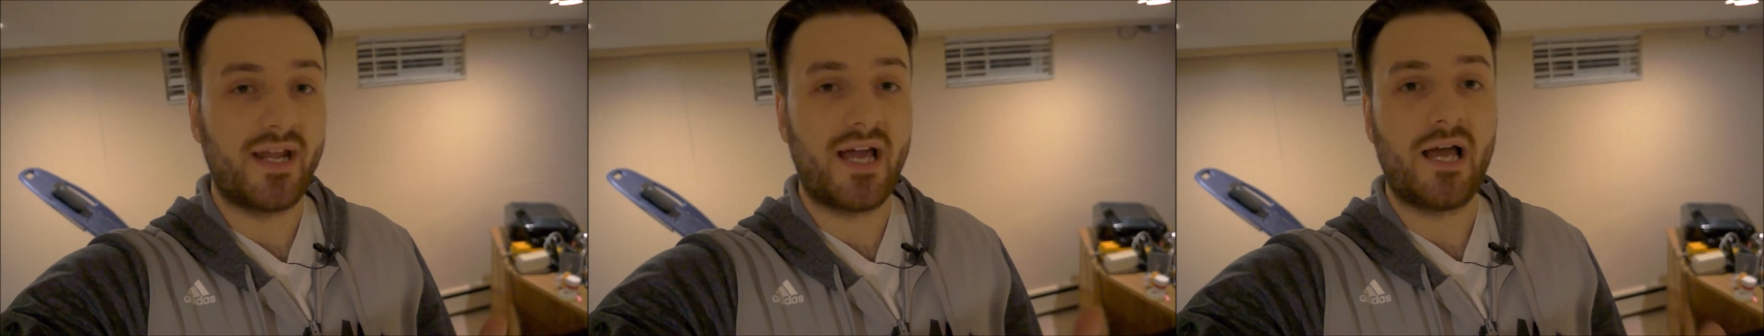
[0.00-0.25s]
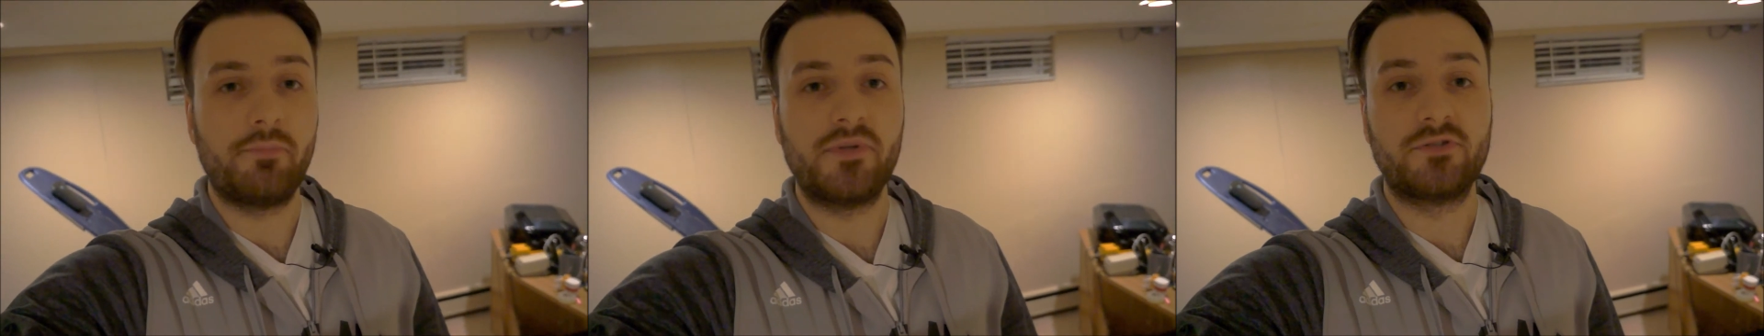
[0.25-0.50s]

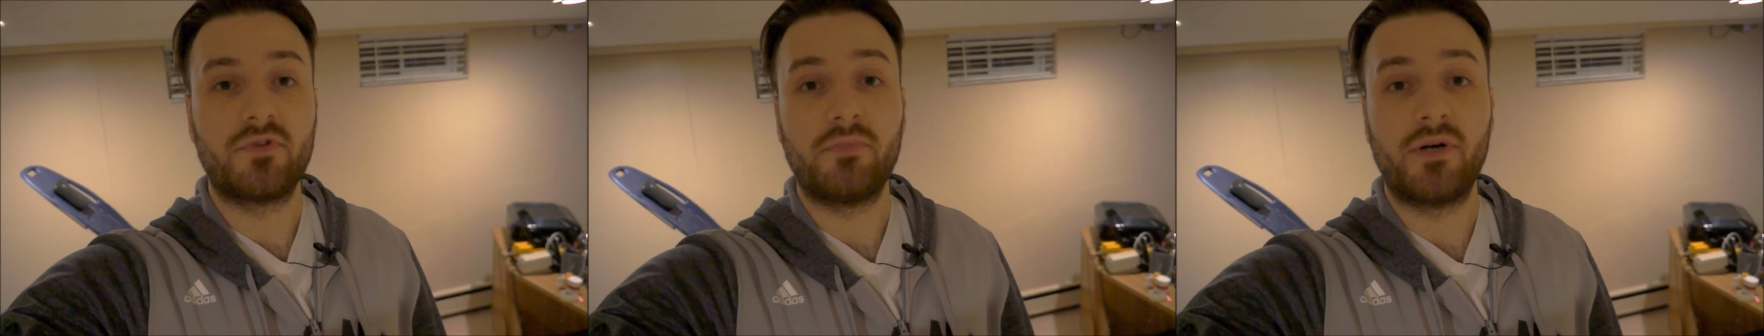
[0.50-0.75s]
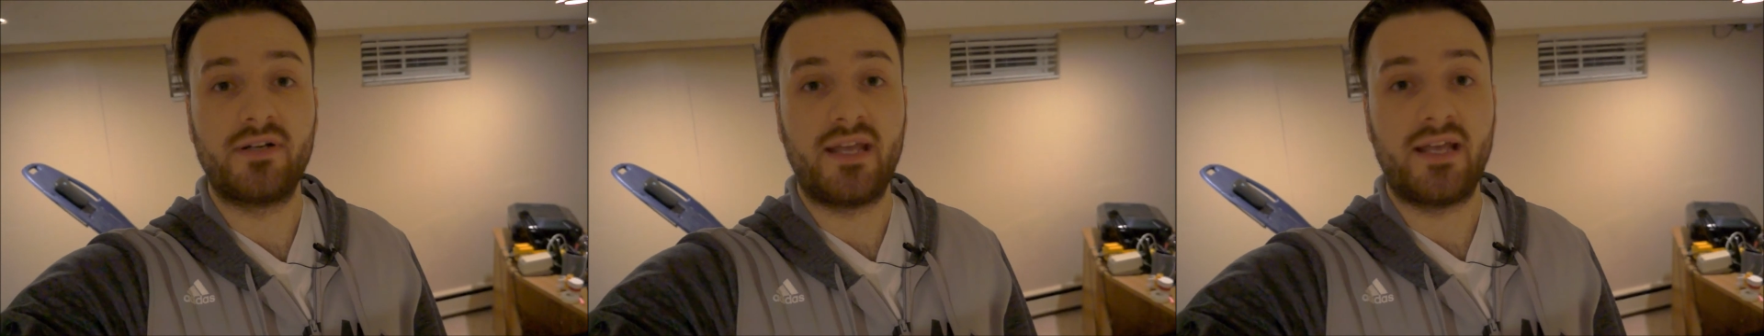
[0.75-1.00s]
happens with
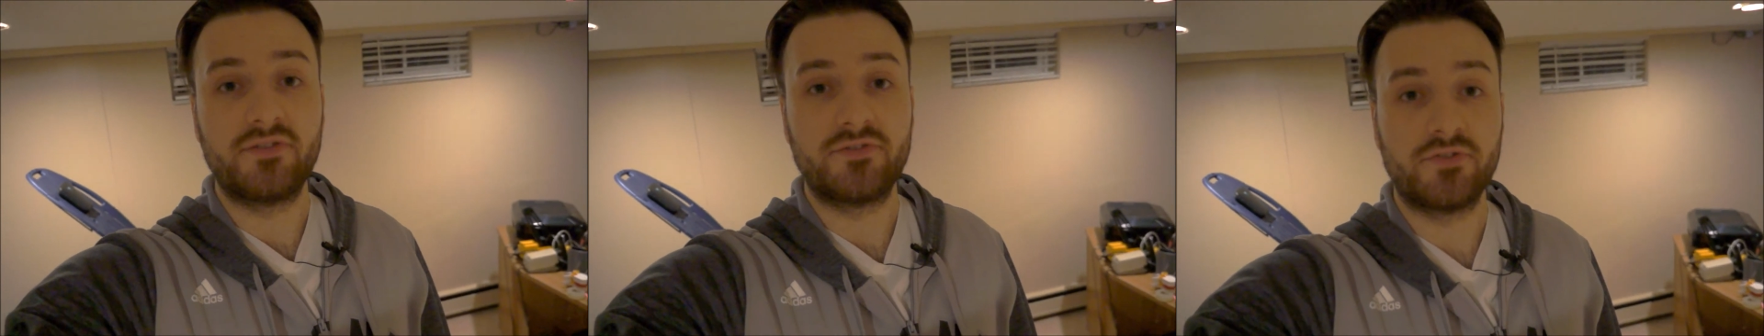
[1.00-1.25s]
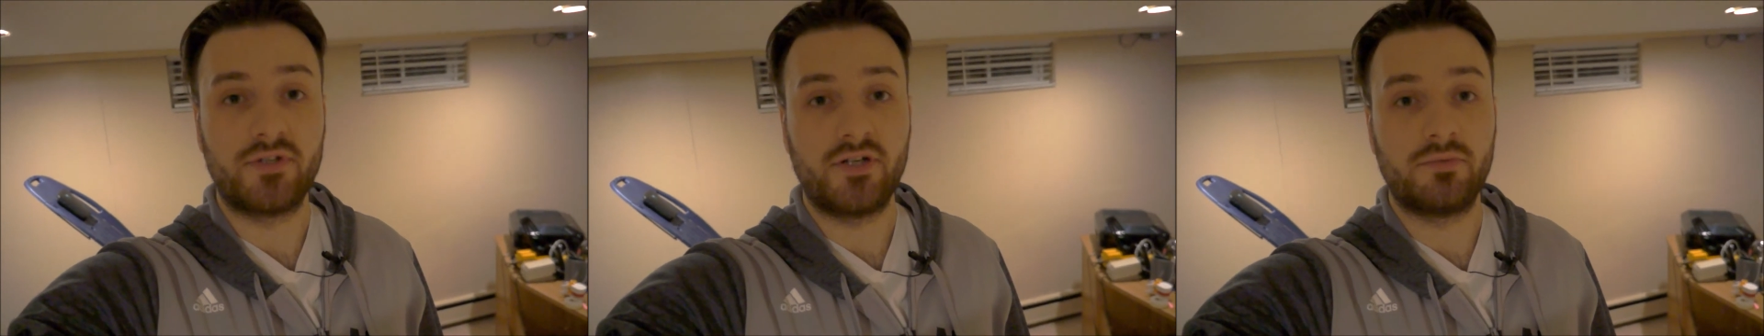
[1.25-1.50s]
Martin
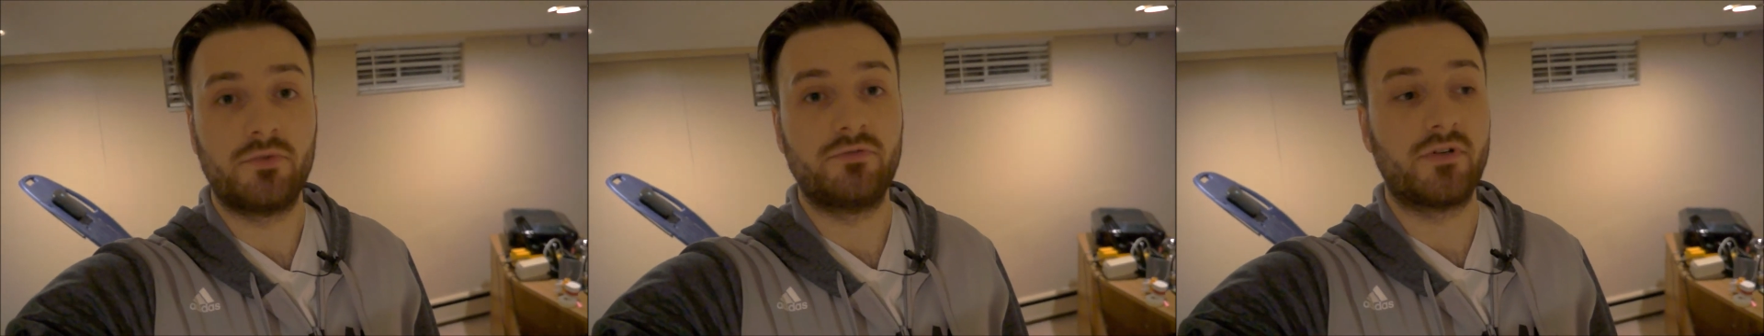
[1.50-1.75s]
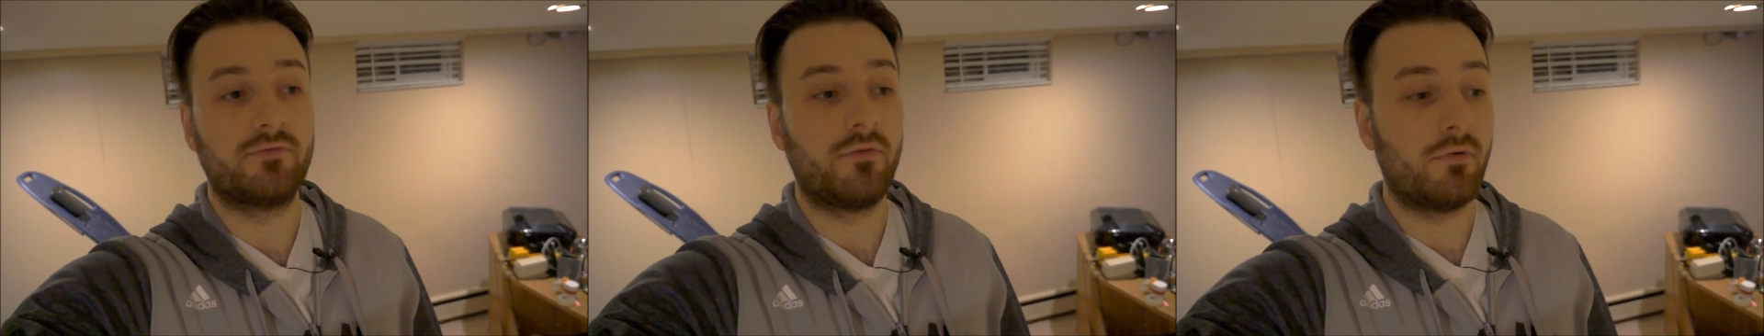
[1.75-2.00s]
Hanzal here
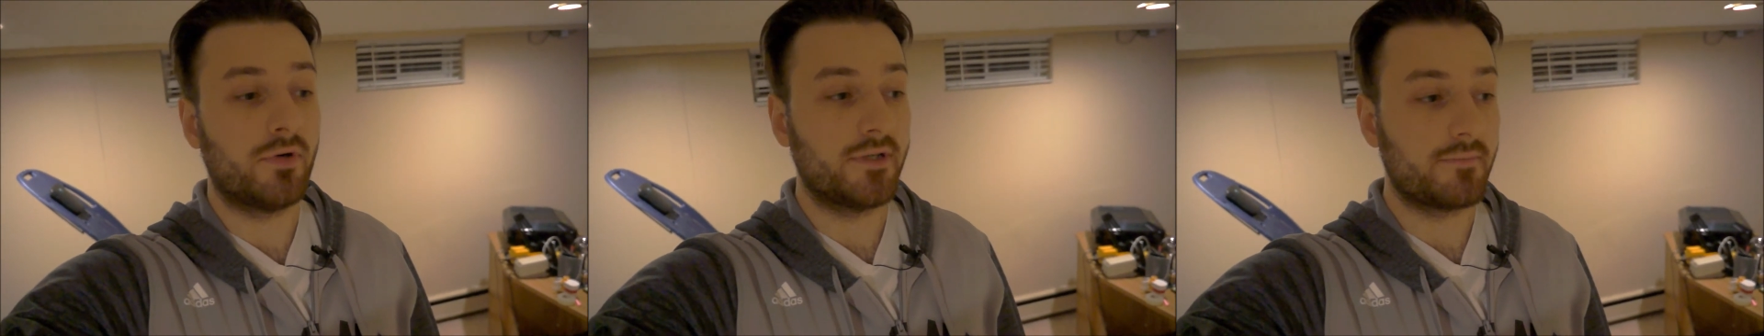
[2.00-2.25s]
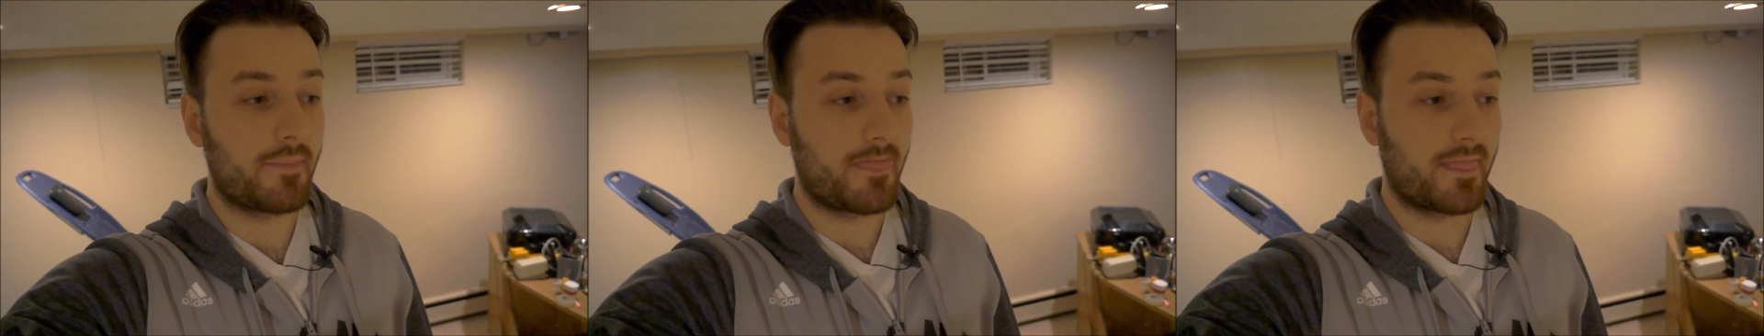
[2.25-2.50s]
moving
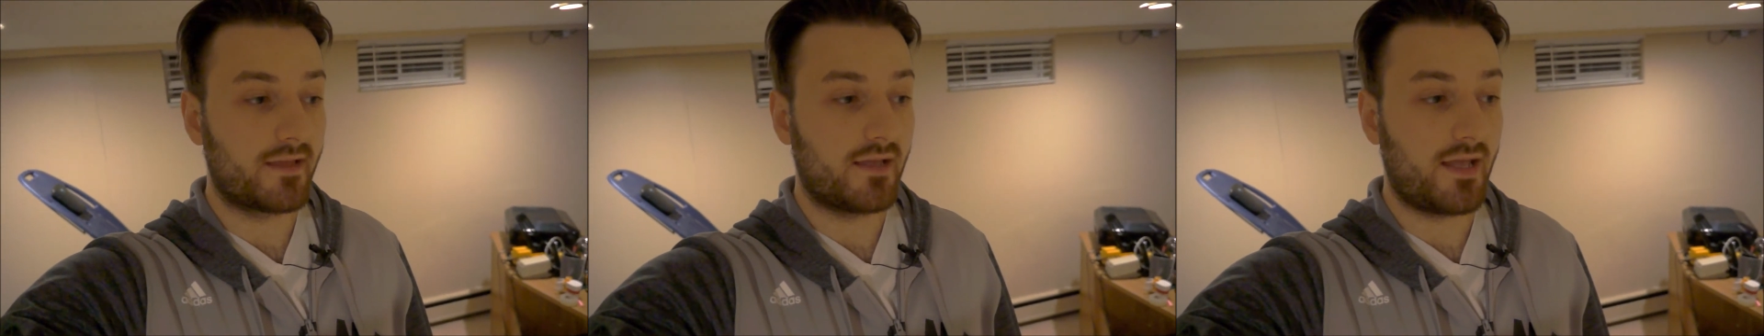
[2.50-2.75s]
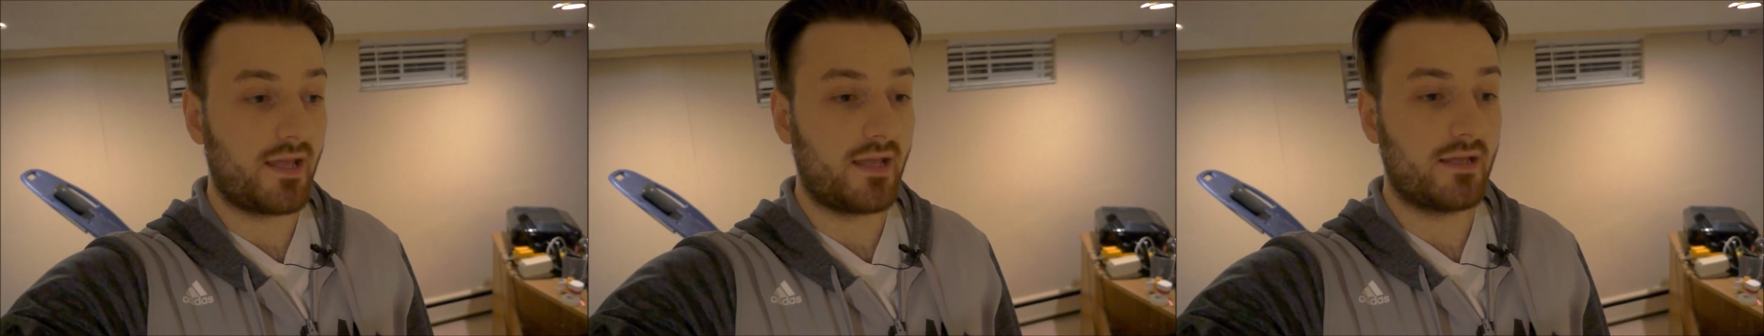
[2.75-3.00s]
forward,
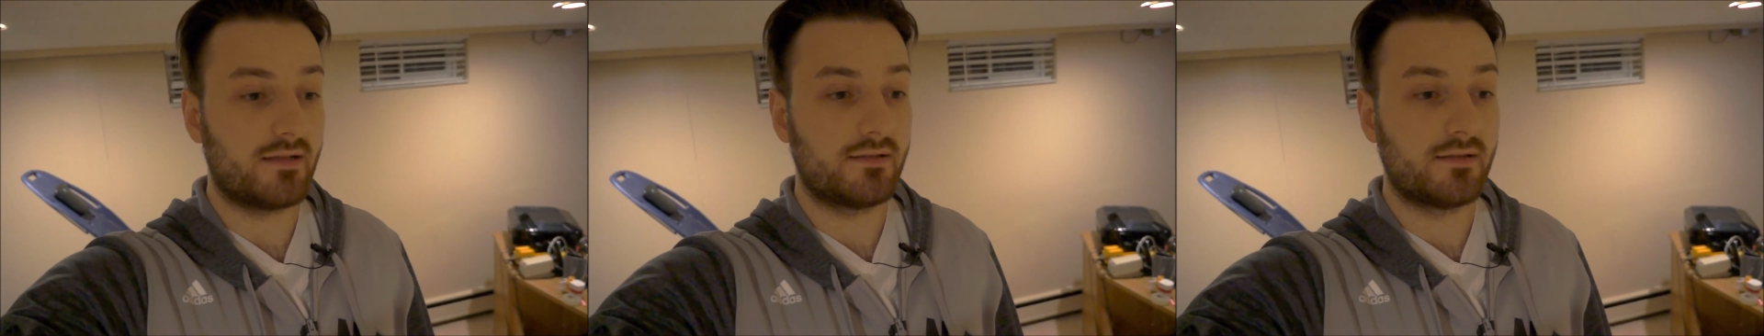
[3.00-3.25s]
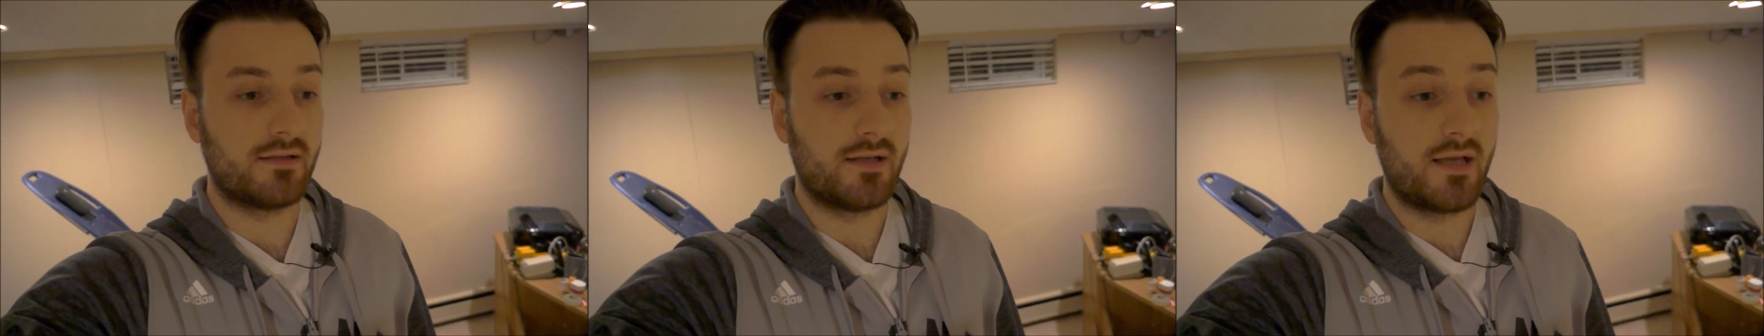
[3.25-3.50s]
and